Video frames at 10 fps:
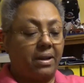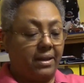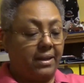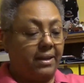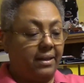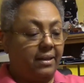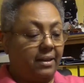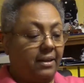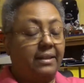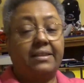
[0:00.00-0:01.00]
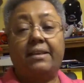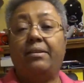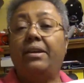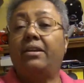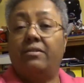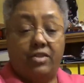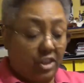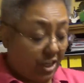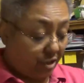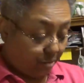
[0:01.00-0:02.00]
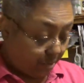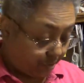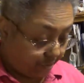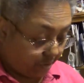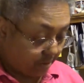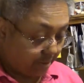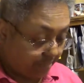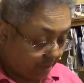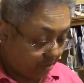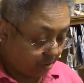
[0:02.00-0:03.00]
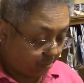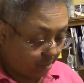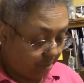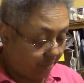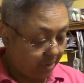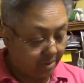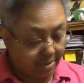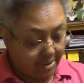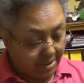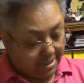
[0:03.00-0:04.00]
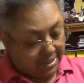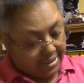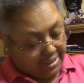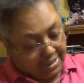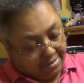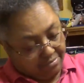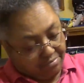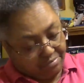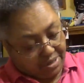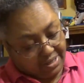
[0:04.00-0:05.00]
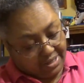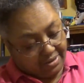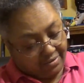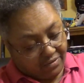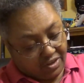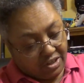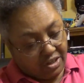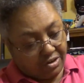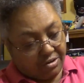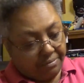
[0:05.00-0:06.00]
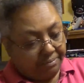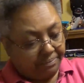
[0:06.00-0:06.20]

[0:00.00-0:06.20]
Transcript: the end, I say end of January, because I'm not going to promise by the end of the year.